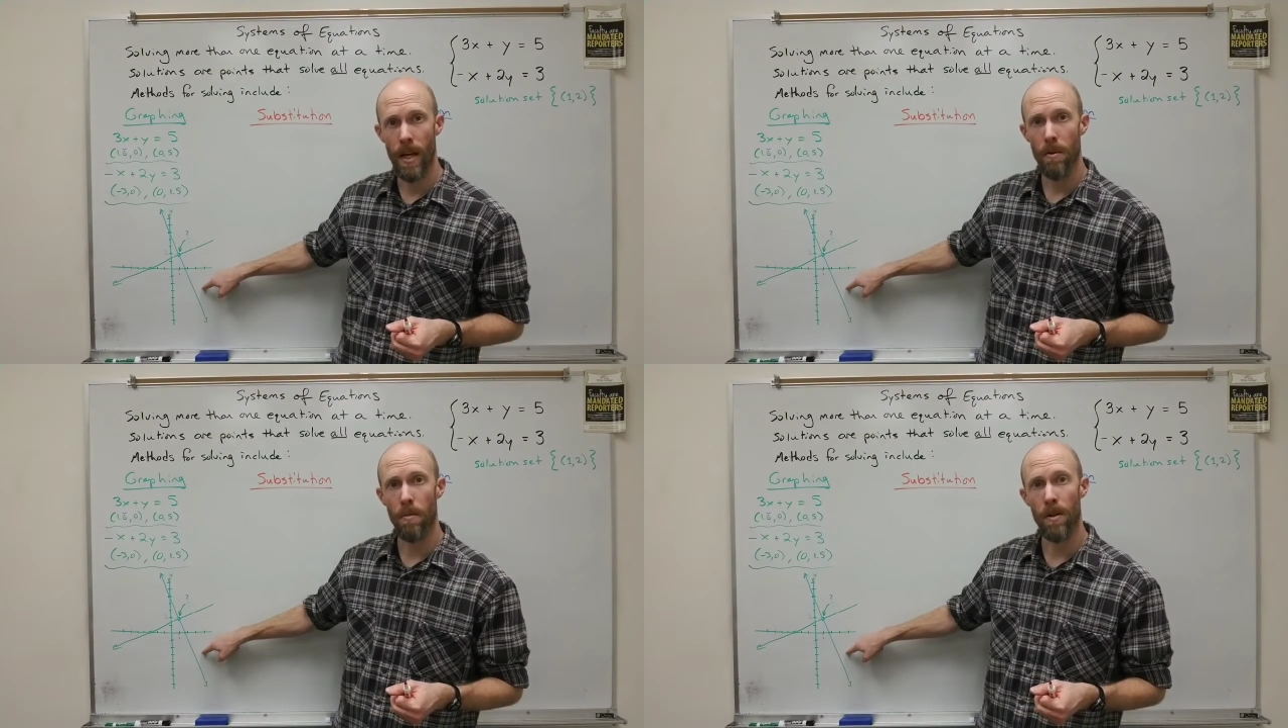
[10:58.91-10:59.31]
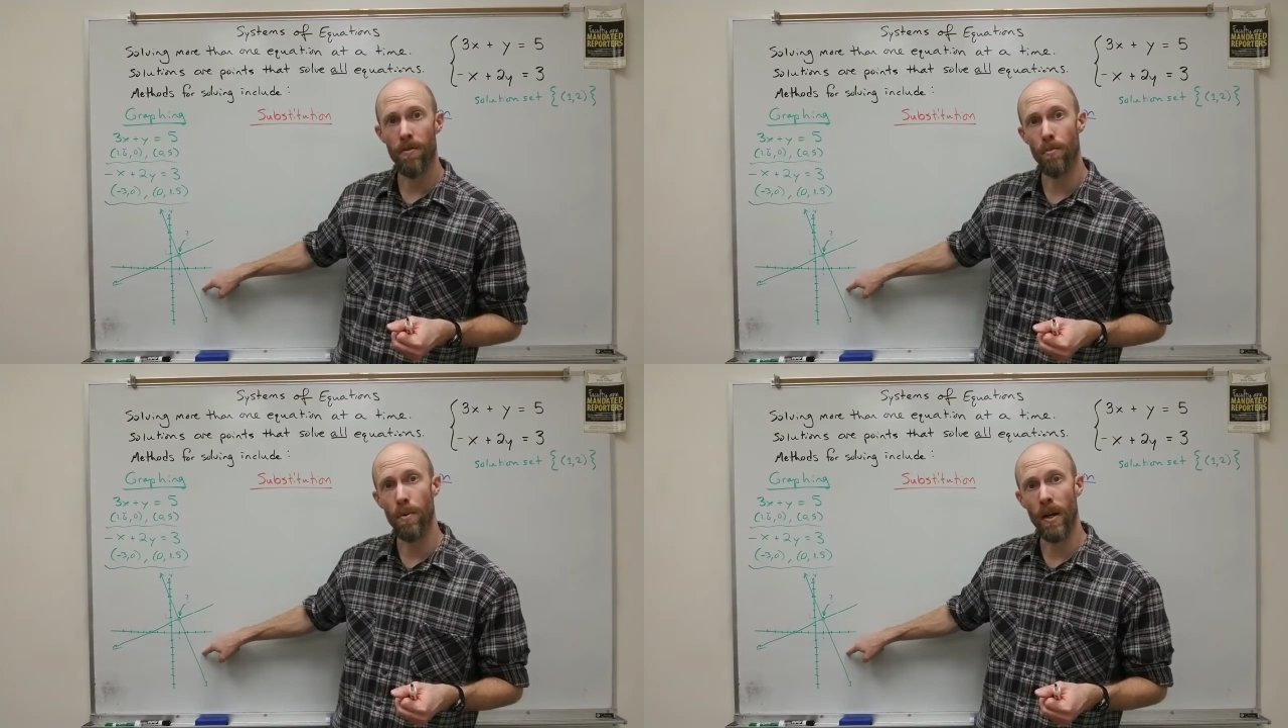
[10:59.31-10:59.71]
But if
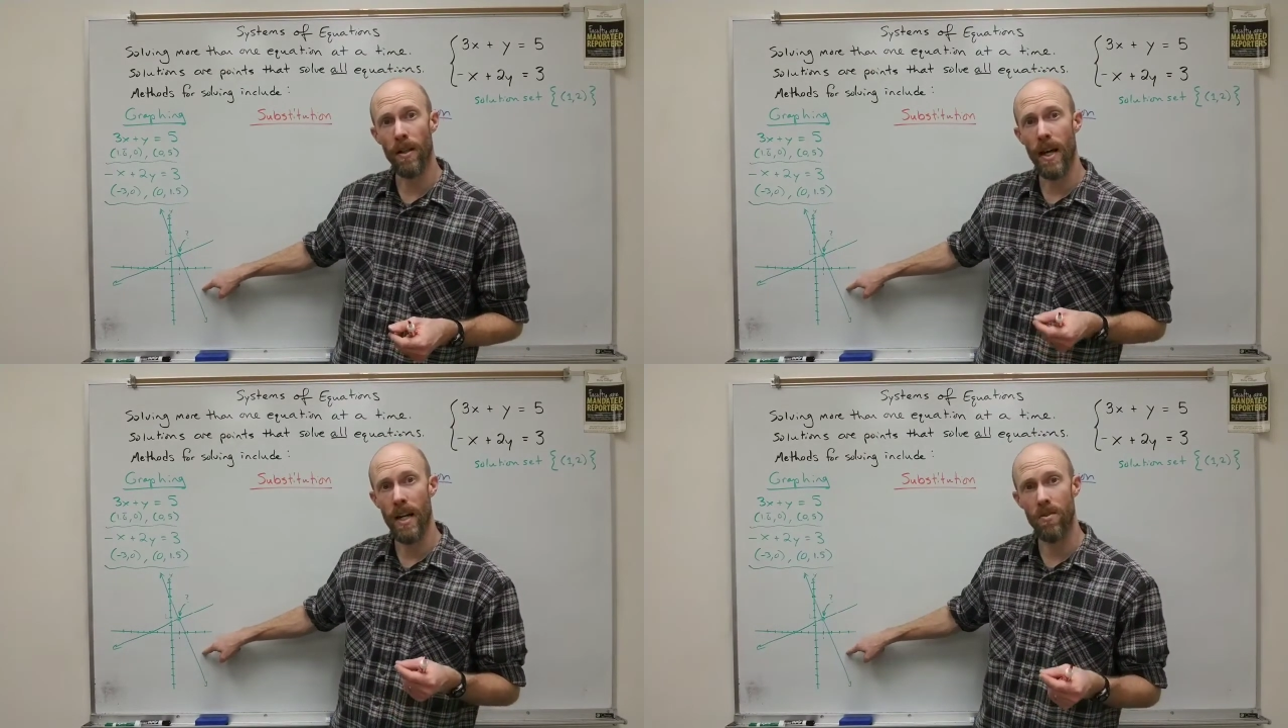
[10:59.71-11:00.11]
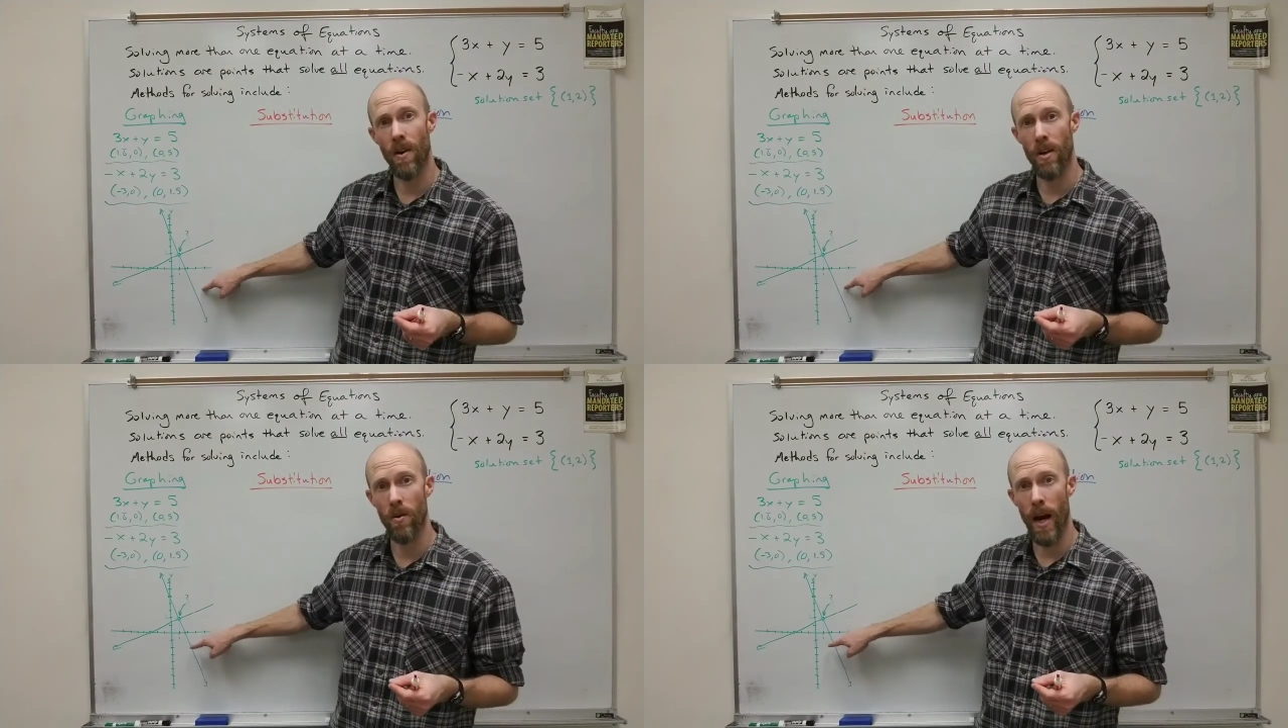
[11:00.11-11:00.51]
you pick the x
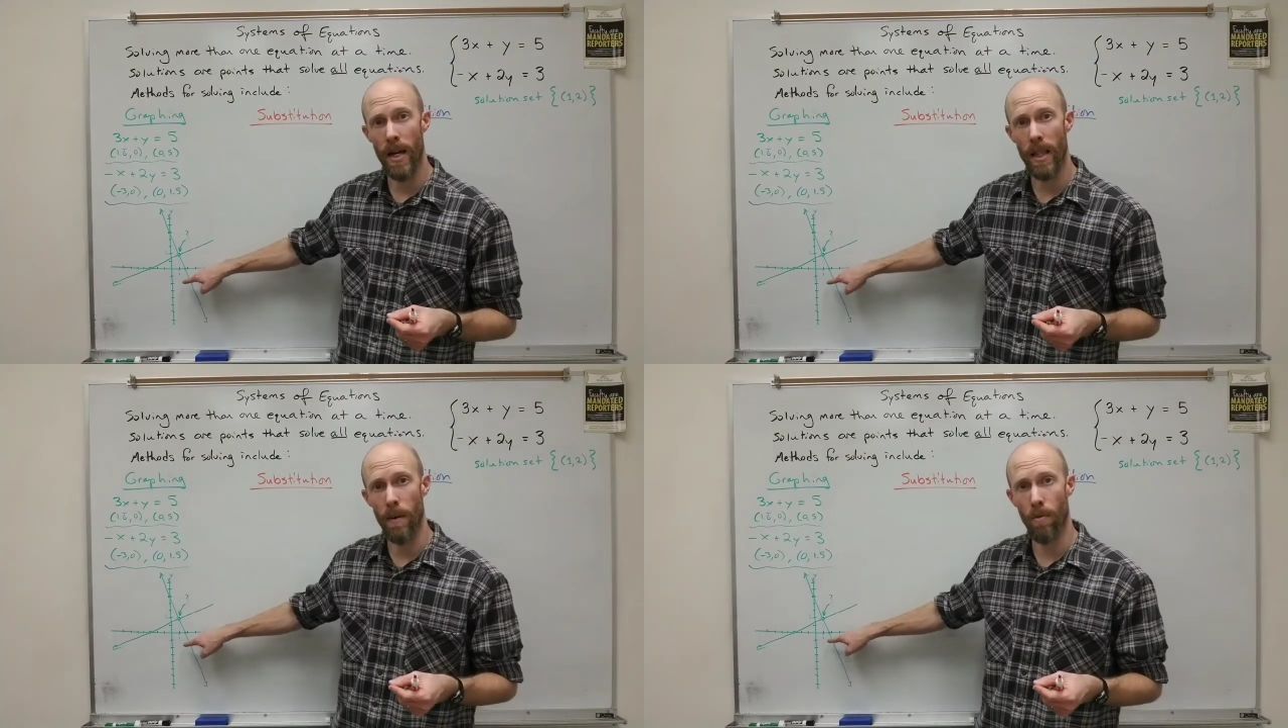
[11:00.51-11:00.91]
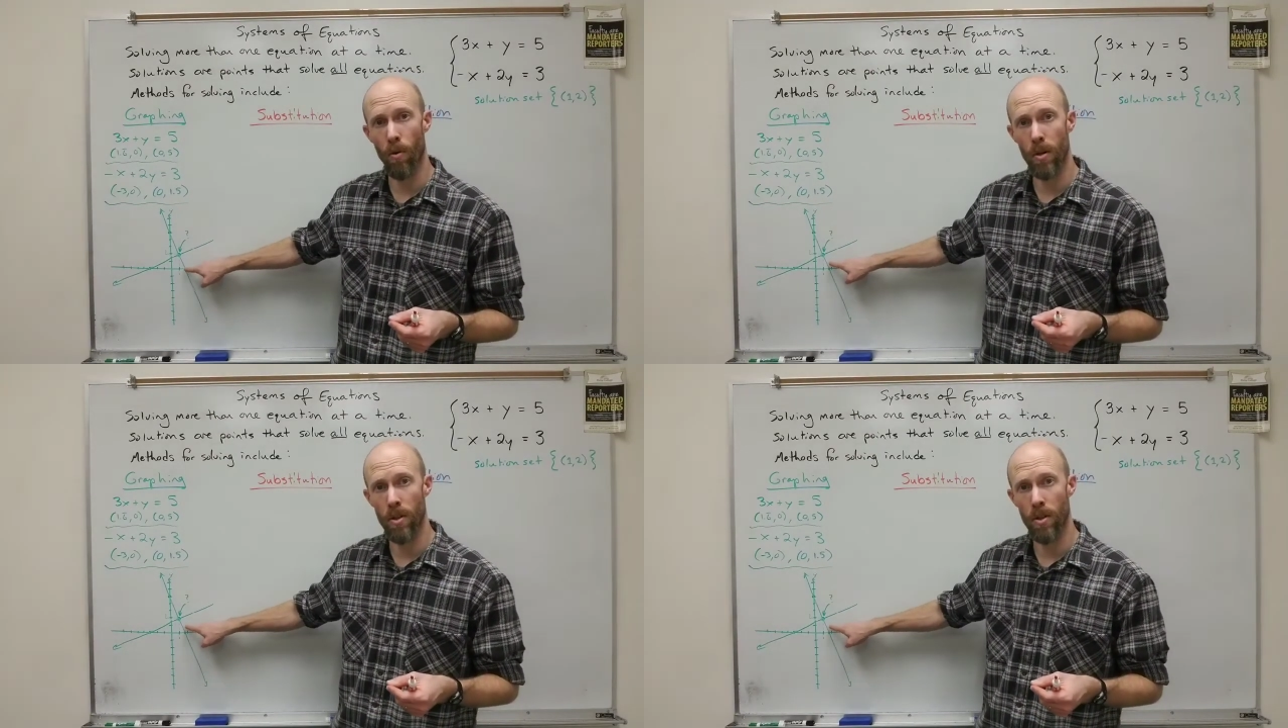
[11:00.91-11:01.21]
value at that point, the